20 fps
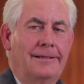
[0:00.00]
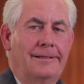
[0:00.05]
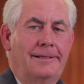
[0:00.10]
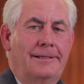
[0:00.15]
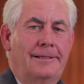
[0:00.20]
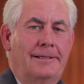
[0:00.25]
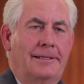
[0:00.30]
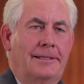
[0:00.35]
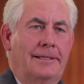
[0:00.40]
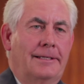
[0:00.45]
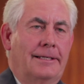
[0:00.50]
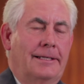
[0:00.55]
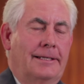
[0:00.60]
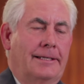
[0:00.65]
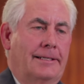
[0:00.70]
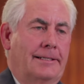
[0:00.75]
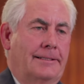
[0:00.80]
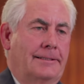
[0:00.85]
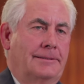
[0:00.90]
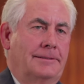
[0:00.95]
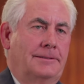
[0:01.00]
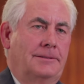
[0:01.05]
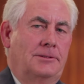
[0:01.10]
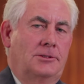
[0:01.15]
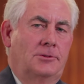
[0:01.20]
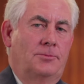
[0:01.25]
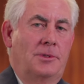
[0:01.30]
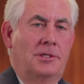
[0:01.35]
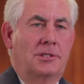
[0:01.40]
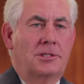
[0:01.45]
want to
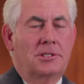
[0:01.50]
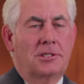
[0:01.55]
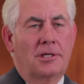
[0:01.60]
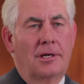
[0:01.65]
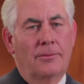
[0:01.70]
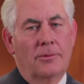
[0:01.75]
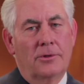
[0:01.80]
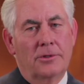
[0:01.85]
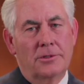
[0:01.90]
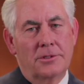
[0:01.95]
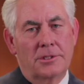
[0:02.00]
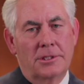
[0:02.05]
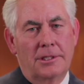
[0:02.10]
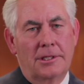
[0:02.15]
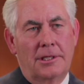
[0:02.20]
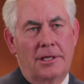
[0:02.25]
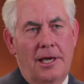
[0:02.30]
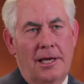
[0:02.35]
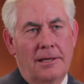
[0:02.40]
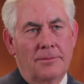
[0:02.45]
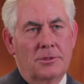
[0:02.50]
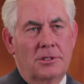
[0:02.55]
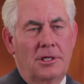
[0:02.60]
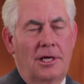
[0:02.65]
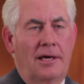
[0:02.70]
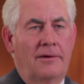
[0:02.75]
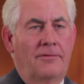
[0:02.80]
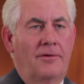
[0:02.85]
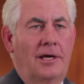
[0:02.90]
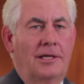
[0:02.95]
bring their skills
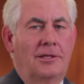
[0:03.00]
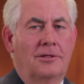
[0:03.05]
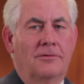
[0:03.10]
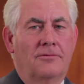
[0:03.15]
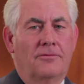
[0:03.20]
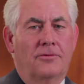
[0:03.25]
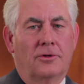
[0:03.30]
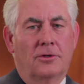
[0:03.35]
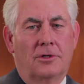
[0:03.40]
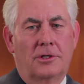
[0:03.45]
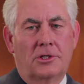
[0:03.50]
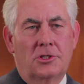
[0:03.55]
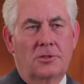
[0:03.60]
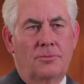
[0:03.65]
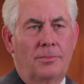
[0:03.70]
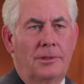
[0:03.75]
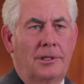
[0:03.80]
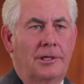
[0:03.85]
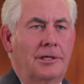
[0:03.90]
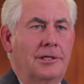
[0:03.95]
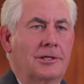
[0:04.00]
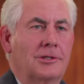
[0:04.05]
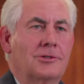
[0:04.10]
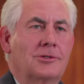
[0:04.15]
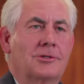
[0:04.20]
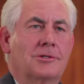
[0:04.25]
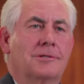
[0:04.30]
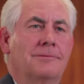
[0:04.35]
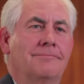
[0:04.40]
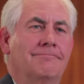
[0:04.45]
to this organization as
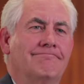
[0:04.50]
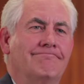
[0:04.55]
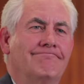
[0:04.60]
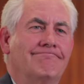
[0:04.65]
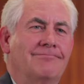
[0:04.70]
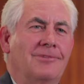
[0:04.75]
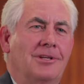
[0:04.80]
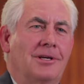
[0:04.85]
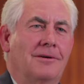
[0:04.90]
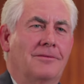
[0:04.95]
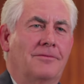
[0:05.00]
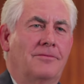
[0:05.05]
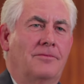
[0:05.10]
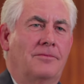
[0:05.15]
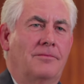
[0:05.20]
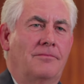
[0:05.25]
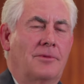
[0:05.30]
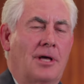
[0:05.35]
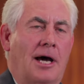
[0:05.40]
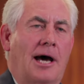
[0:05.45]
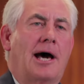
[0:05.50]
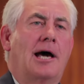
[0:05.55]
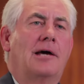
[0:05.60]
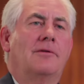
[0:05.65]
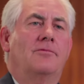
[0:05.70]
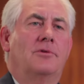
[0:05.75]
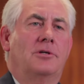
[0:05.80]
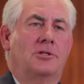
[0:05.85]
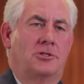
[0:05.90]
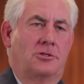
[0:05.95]
well by teaching young people.
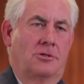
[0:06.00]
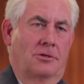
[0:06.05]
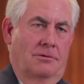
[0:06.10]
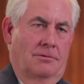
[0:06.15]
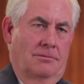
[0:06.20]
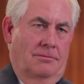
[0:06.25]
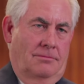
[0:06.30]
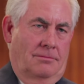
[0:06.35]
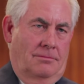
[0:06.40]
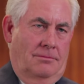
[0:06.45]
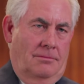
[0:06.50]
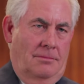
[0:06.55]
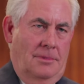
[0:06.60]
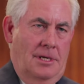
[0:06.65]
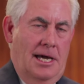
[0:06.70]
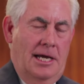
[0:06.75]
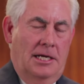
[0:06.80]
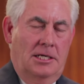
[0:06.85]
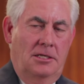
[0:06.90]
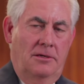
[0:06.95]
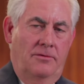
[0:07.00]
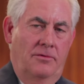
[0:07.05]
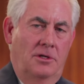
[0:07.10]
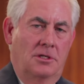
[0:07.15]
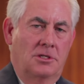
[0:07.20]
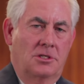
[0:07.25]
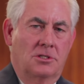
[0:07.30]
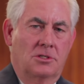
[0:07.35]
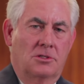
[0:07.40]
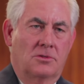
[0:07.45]
The second
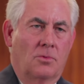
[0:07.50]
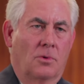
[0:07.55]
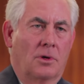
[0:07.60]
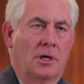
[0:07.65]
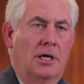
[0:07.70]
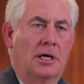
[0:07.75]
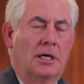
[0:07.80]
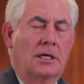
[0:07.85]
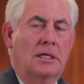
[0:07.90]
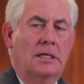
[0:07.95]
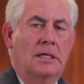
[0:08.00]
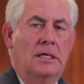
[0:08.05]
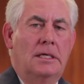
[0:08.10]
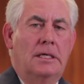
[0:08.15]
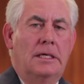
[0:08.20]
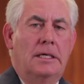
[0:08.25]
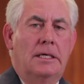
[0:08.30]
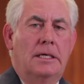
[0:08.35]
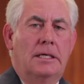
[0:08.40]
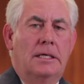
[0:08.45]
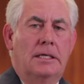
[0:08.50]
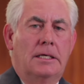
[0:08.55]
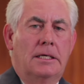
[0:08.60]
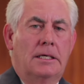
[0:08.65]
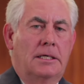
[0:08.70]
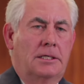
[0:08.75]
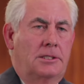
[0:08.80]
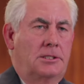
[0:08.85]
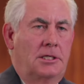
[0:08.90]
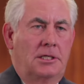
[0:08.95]
level is with your financial
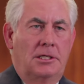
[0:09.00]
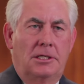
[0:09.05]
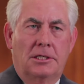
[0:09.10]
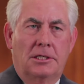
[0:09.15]
resources.